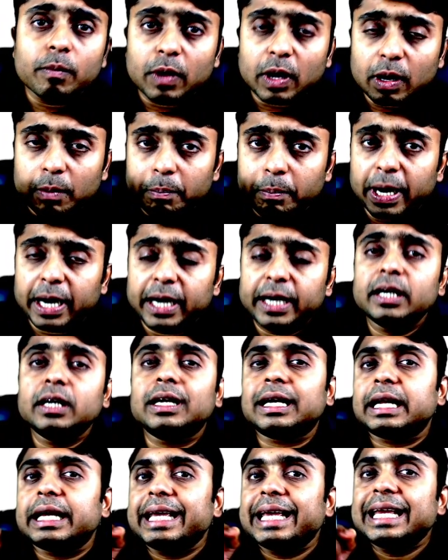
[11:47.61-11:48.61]
better
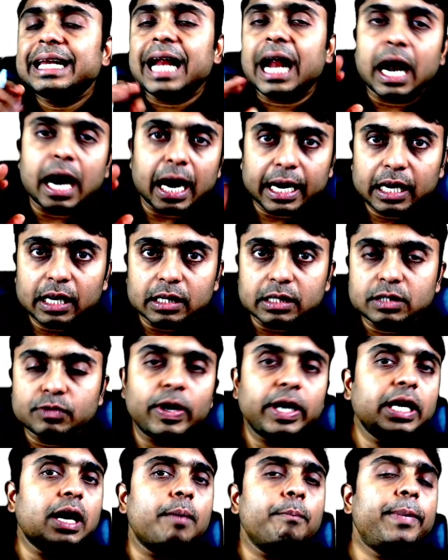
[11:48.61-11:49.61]
in adults when
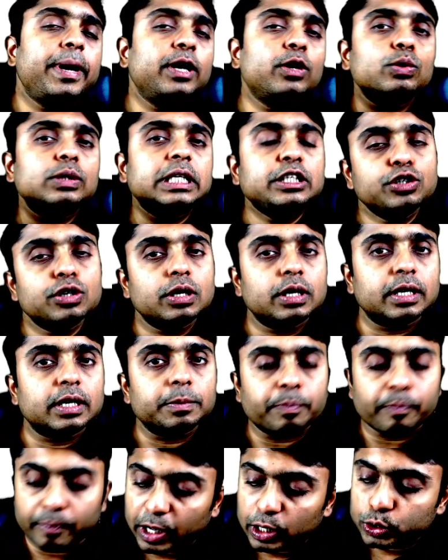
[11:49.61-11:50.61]
compared to the children.
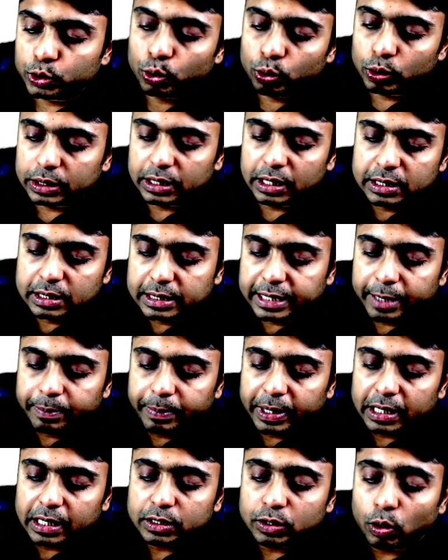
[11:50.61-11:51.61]
So this
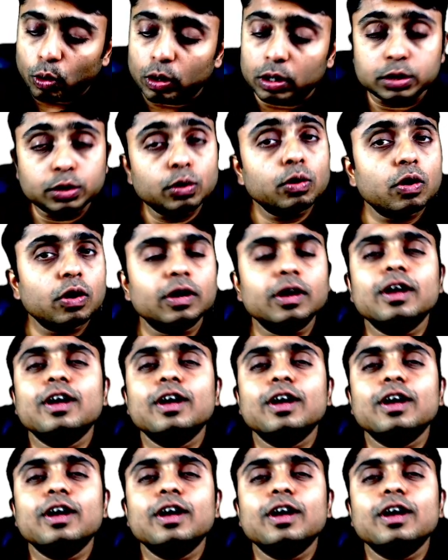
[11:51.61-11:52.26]
statement is also wrong.